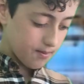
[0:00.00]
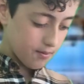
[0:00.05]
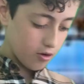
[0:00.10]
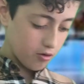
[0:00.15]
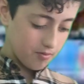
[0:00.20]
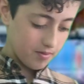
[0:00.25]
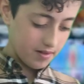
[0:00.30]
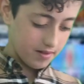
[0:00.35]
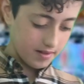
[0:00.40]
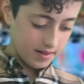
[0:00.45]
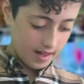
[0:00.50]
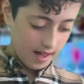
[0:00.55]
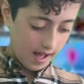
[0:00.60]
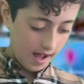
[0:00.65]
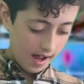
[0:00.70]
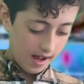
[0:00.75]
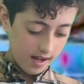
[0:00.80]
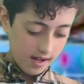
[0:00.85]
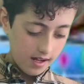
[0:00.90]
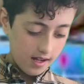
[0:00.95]
moment
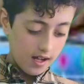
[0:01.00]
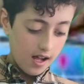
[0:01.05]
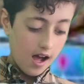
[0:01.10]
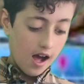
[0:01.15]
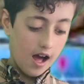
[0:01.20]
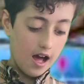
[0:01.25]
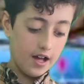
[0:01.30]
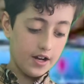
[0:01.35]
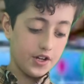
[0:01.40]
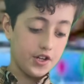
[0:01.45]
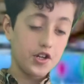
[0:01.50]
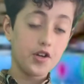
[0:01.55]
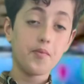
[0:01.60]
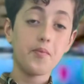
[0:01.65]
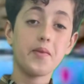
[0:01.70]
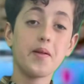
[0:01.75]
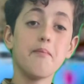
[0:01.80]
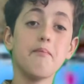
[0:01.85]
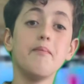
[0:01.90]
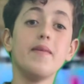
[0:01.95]
there. And um,
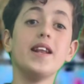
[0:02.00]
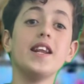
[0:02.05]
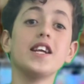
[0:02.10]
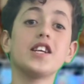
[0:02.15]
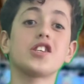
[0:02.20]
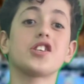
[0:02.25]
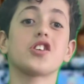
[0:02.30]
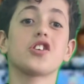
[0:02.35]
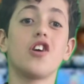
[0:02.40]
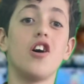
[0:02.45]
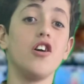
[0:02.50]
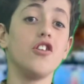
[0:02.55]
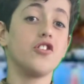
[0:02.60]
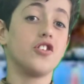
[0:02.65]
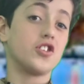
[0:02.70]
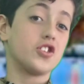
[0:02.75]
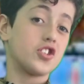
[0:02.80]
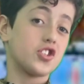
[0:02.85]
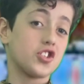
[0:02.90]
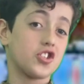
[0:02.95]
the minute
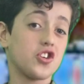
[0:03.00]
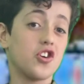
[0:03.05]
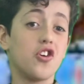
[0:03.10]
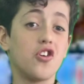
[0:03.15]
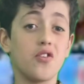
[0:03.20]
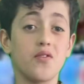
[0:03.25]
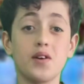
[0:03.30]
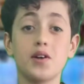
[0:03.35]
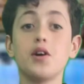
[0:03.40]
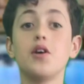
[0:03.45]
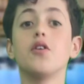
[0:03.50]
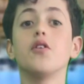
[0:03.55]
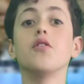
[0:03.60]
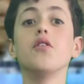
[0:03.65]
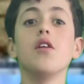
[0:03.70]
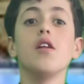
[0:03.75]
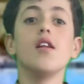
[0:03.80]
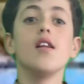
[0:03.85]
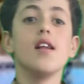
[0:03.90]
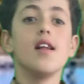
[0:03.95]
Scotland score a
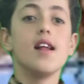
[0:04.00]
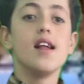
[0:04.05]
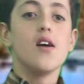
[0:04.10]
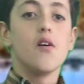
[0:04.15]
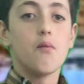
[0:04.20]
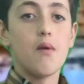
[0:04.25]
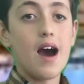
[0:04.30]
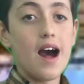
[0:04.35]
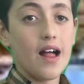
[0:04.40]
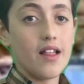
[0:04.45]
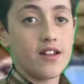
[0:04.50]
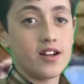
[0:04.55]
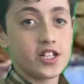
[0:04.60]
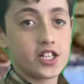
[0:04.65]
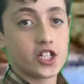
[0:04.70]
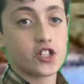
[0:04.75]
goal, well, the